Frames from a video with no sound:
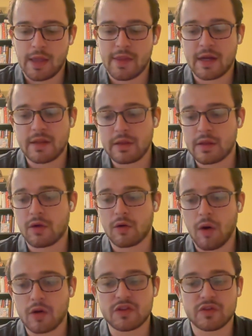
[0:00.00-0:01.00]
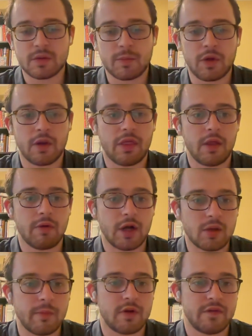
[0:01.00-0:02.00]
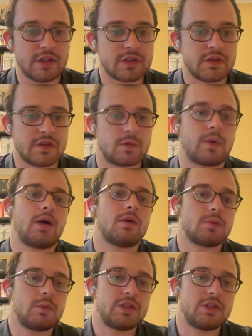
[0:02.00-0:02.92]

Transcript: And then I think that there are also some good theoretical motivations as well,